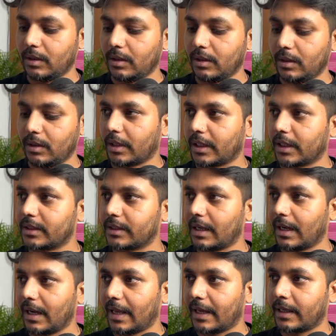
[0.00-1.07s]
so I can say
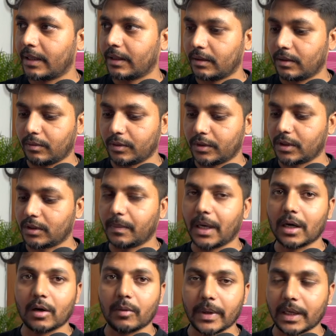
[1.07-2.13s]
leg, which is part
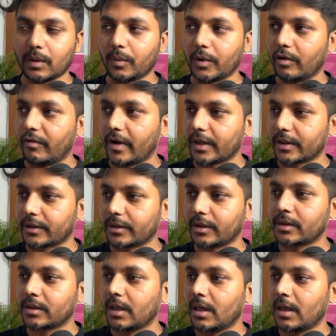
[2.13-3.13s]
of again window functions,